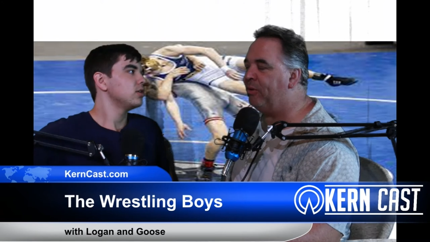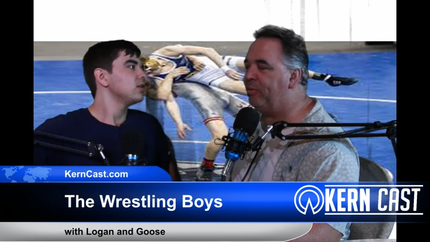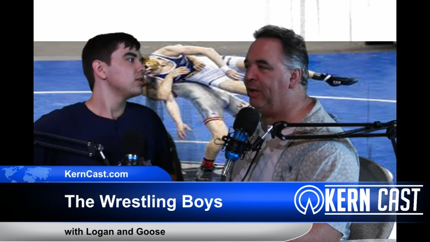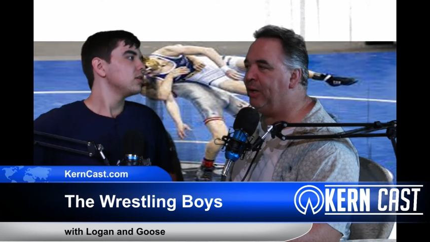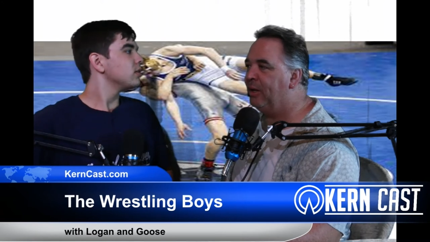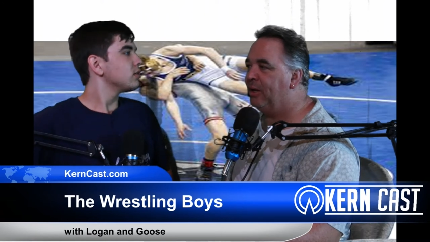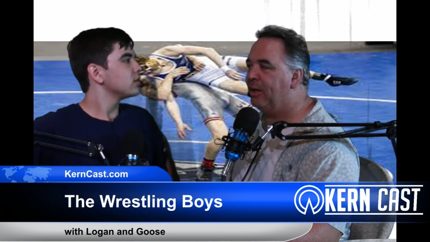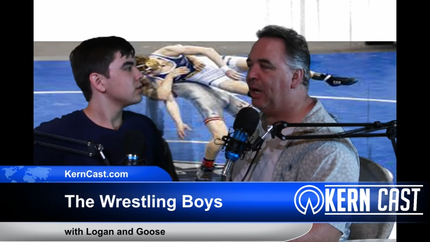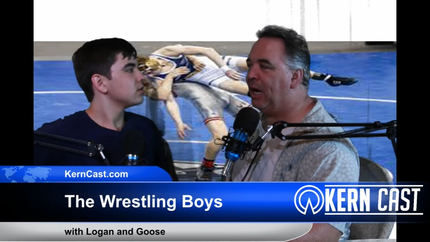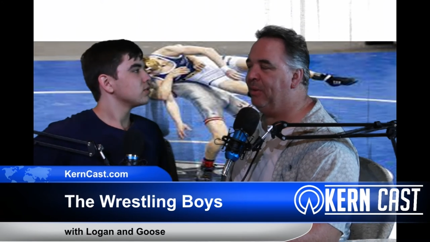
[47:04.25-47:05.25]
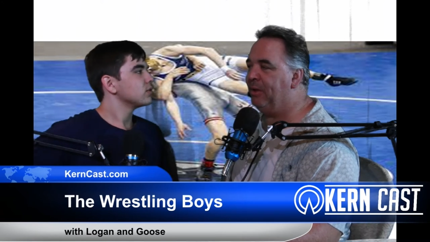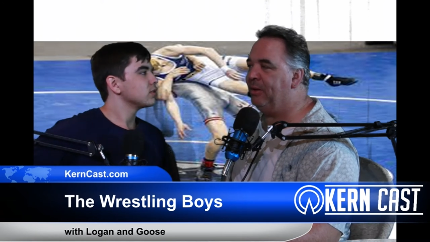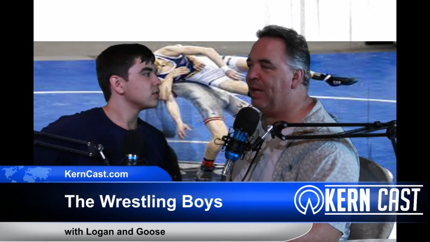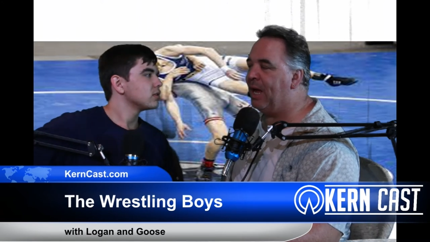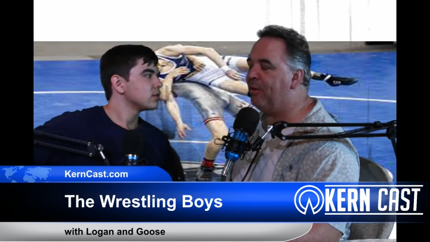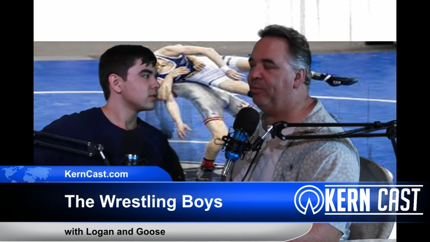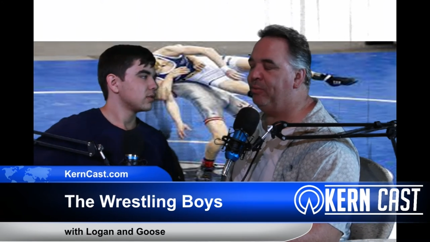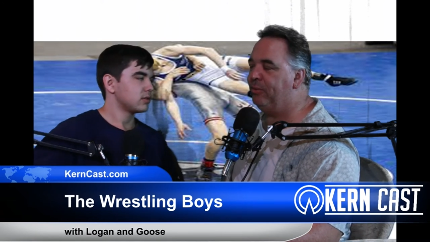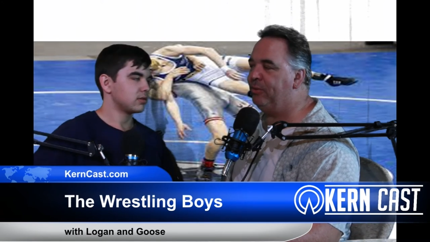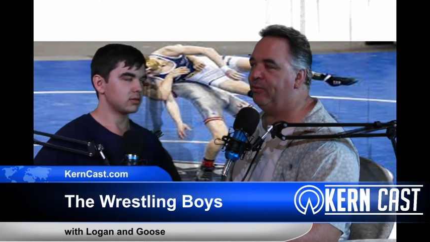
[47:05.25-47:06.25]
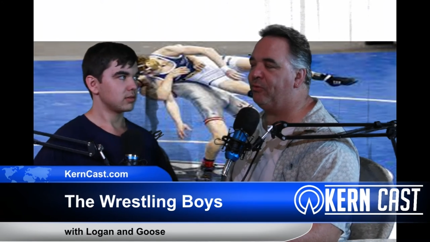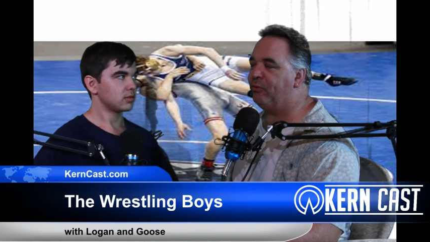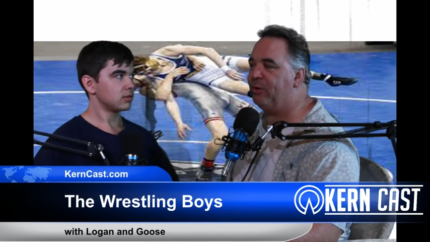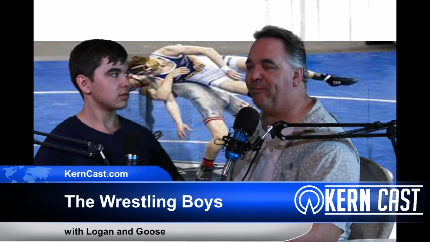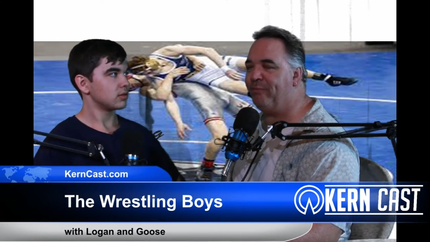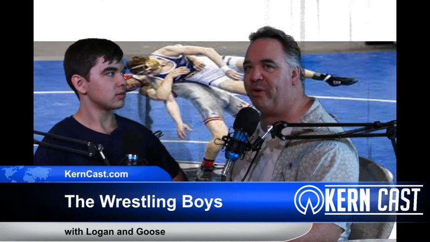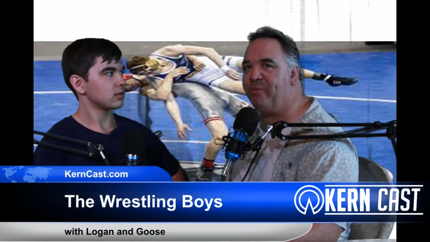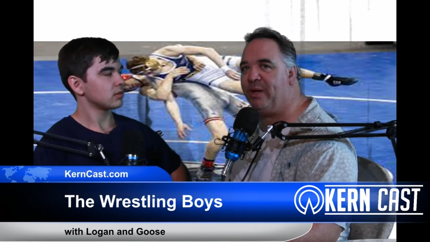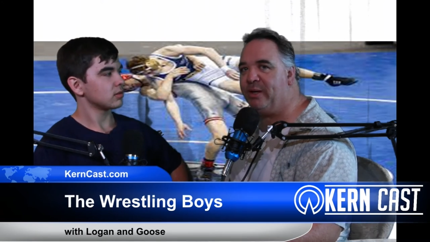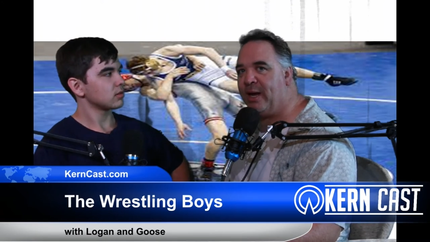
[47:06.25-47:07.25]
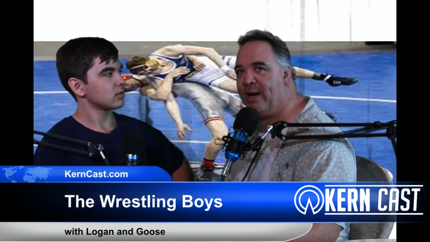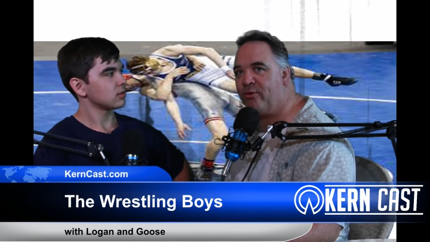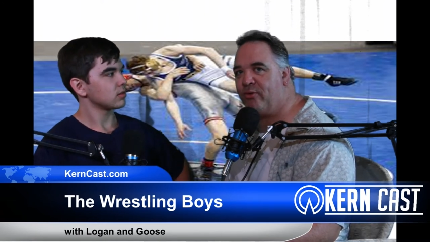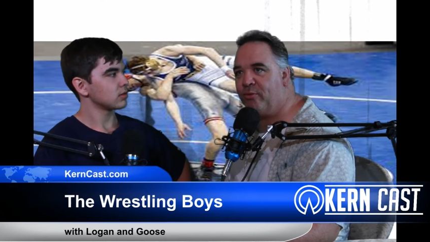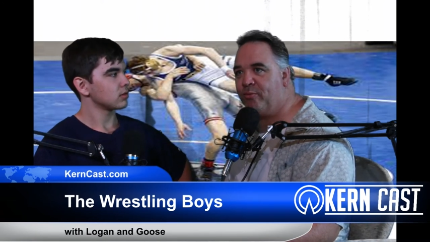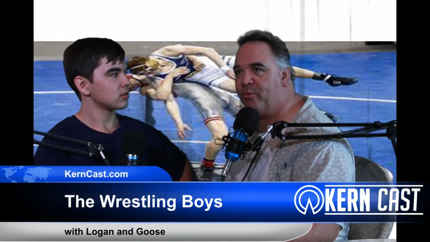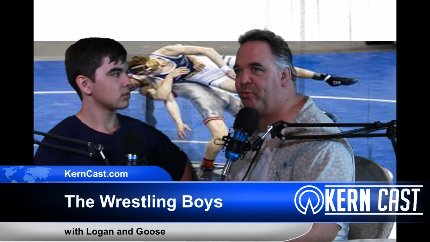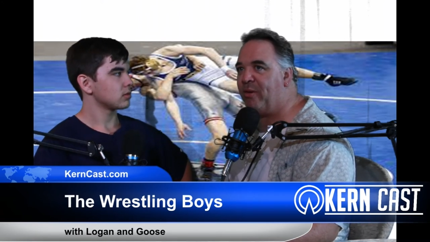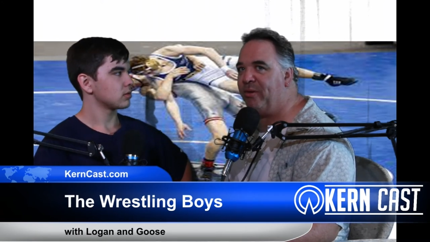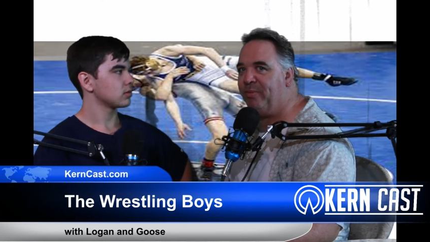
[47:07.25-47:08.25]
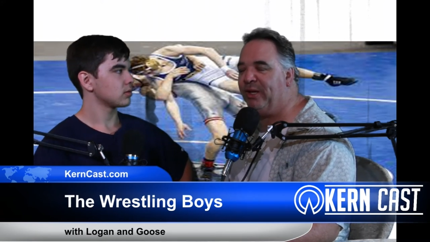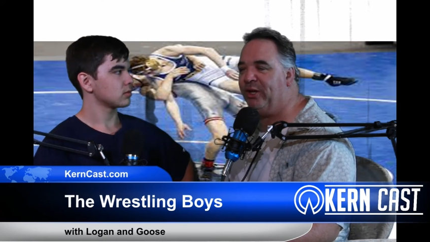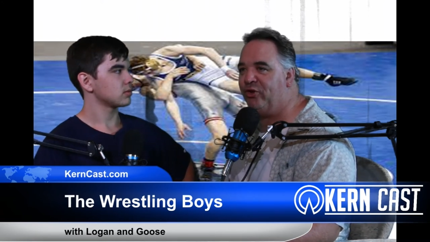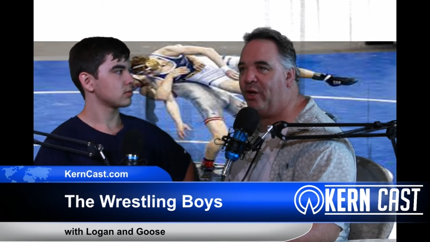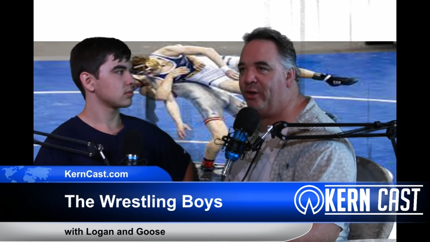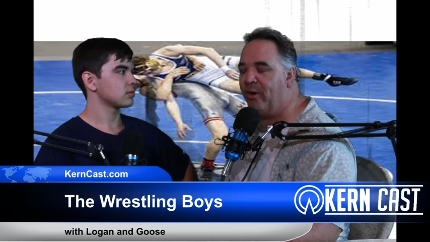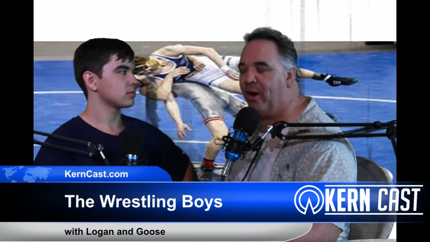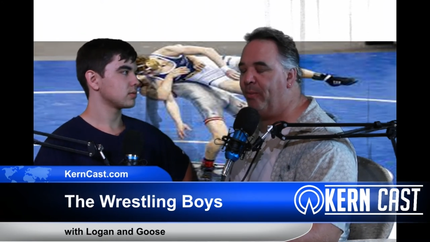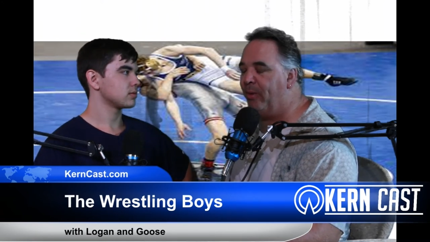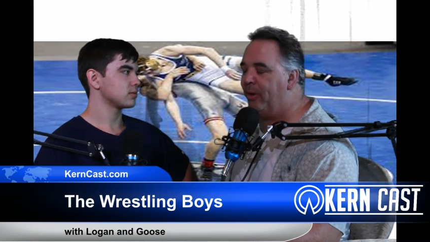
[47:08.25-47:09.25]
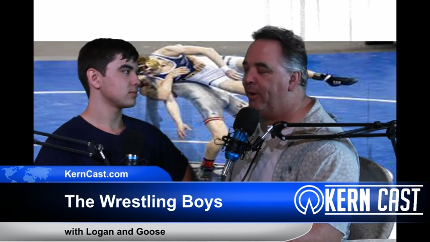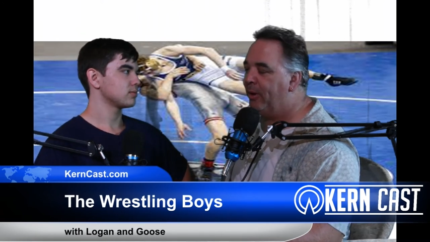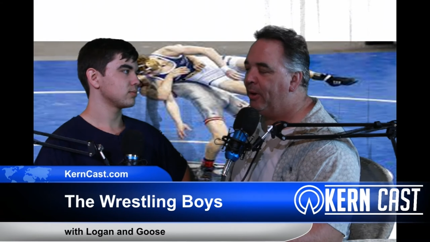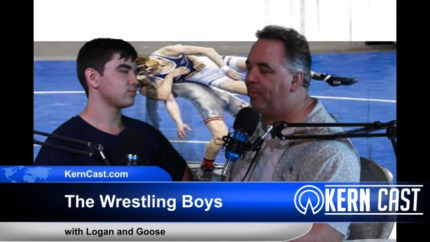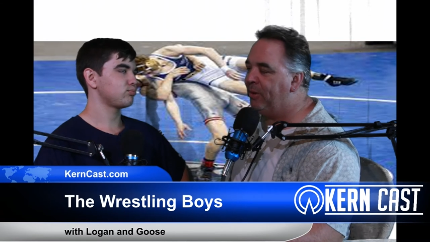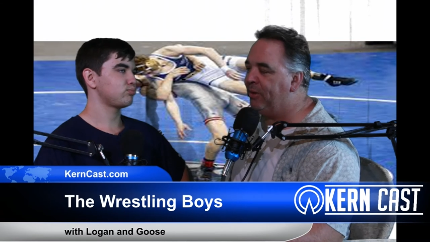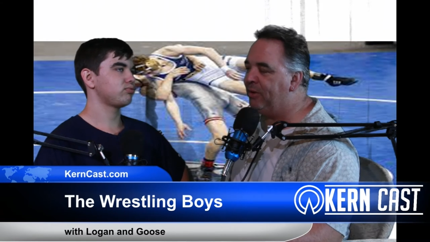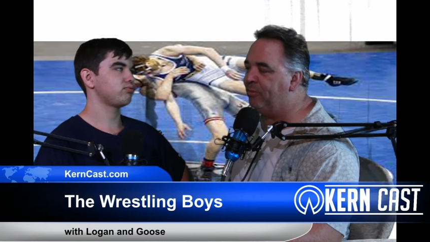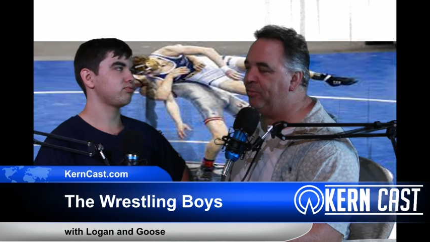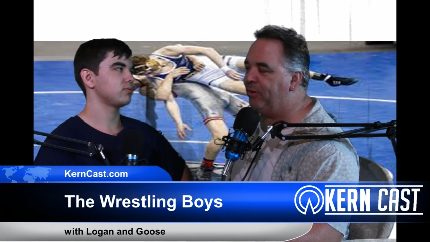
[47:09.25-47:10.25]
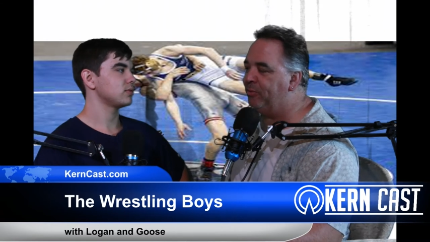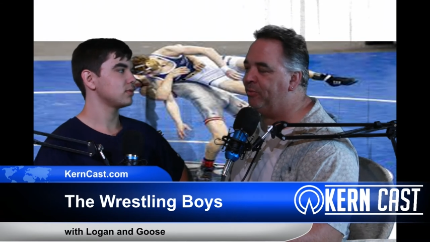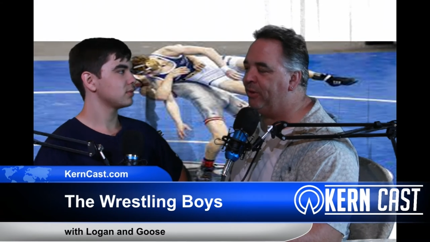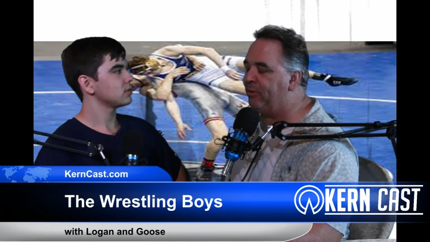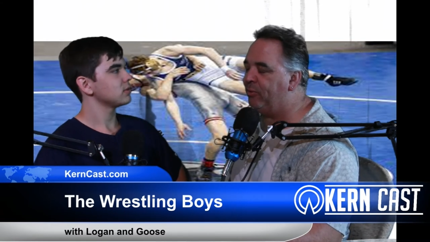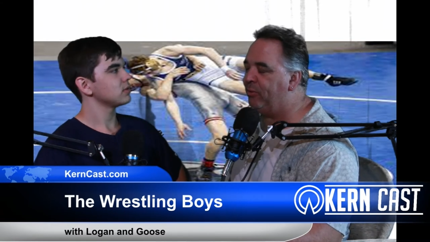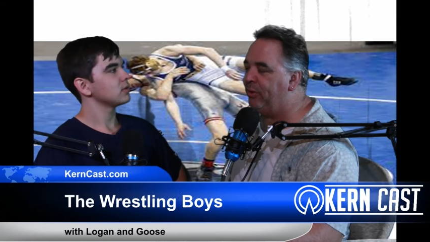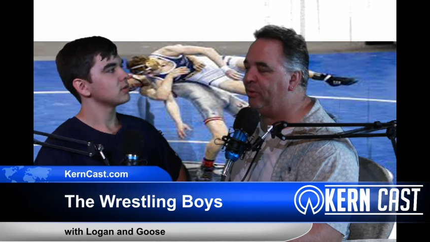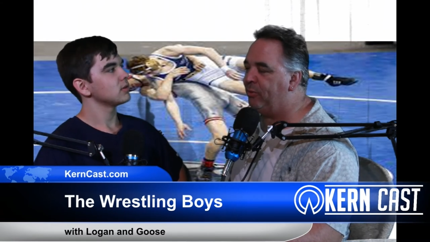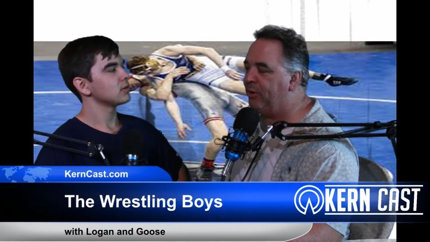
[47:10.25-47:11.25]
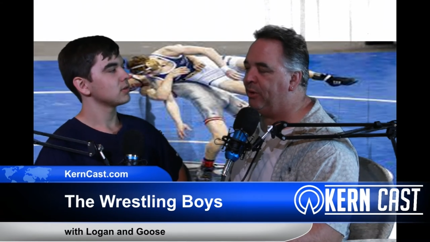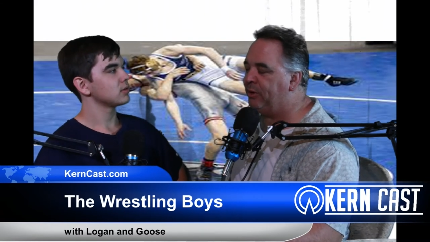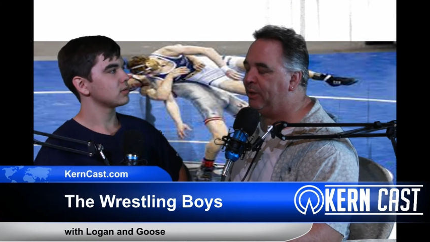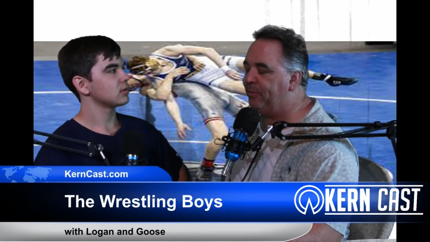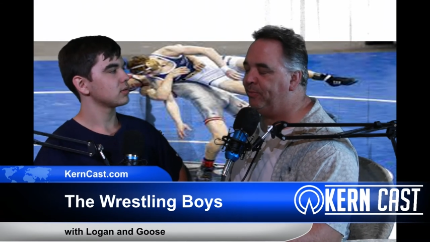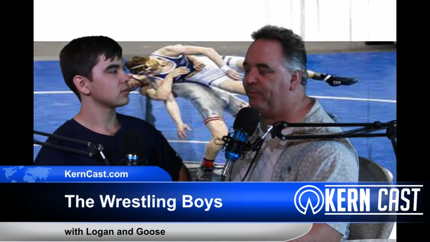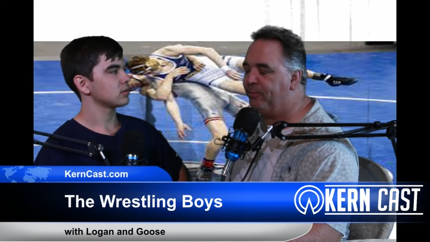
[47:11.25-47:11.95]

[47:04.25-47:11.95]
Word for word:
Speaker 1: be. I mean that would. Be, first of all, you have three big guys who would probably beat each other up, but then with with with with um,